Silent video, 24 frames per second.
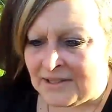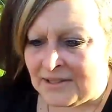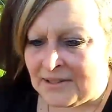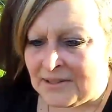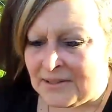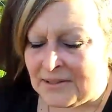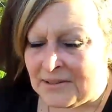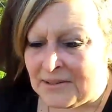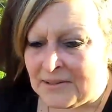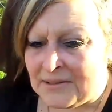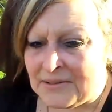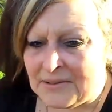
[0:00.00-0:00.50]

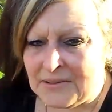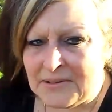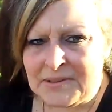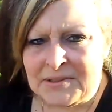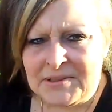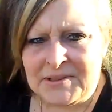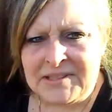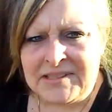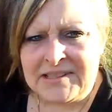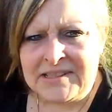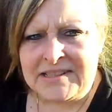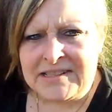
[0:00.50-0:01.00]
oh,
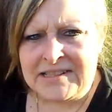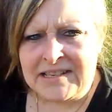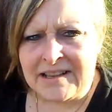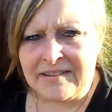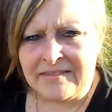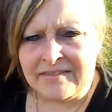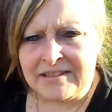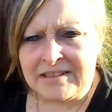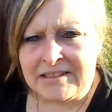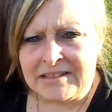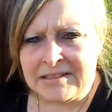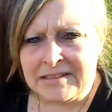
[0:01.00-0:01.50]

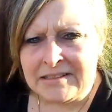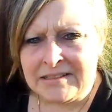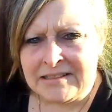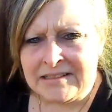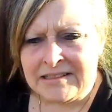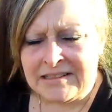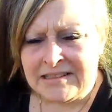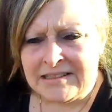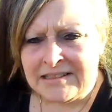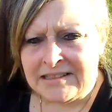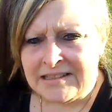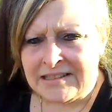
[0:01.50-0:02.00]
seven,
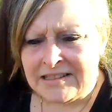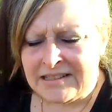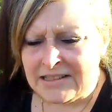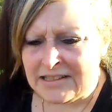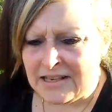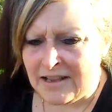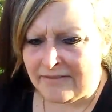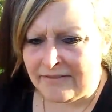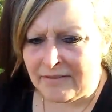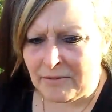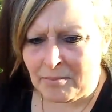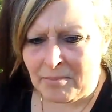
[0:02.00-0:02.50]

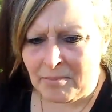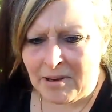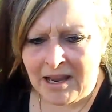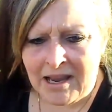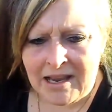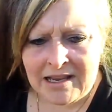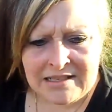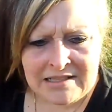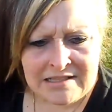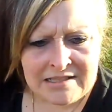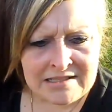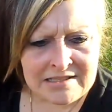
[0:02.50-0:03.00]
seven
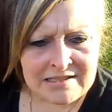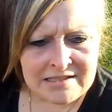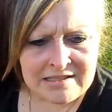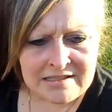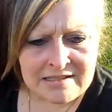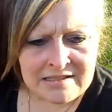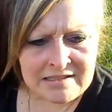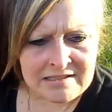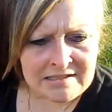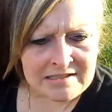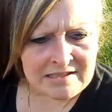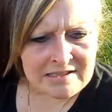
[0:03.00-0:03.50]

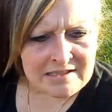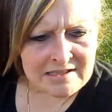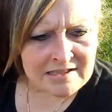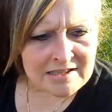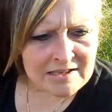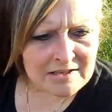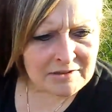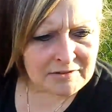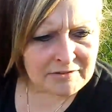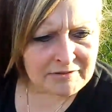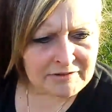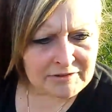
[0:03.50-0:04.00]
boxes
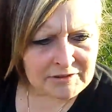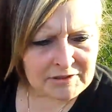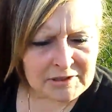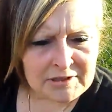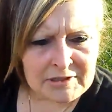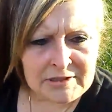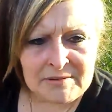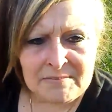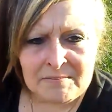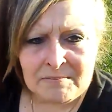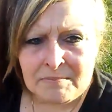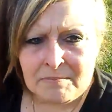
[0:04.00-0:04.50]
that are
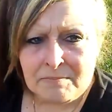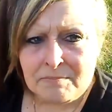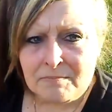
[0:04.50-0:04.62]
full.